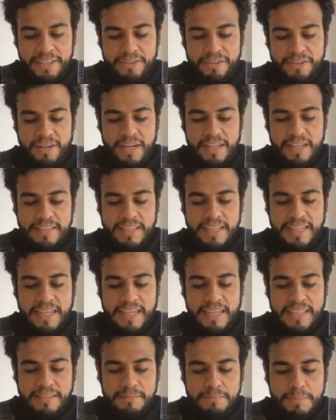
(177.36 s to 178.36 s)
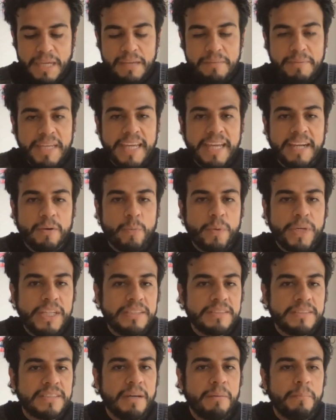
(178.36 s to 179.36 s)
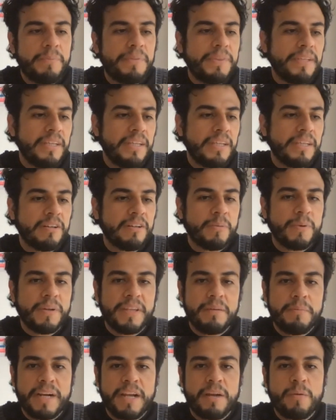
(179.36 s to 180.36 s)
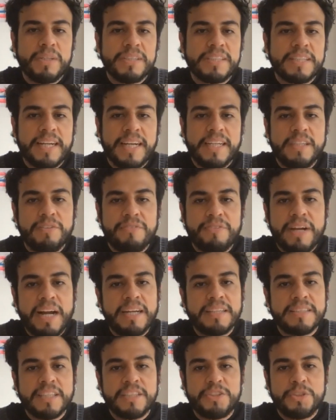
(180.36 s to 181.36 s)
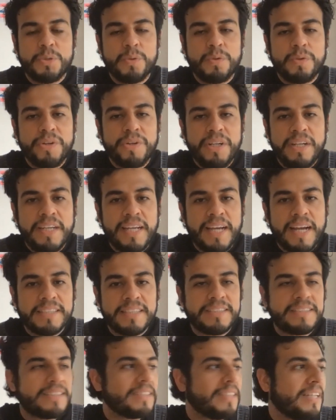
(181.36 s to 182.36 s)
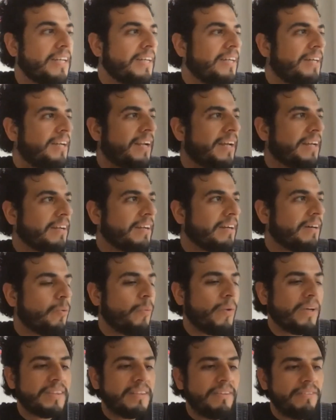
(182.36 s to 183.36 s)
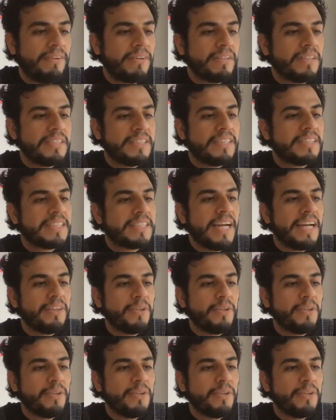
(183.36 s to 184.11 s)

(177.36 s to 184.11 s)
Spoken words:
or the guy that maybe can win something or whatever. I want the kind of guy that you really ask, what the fuck is this guy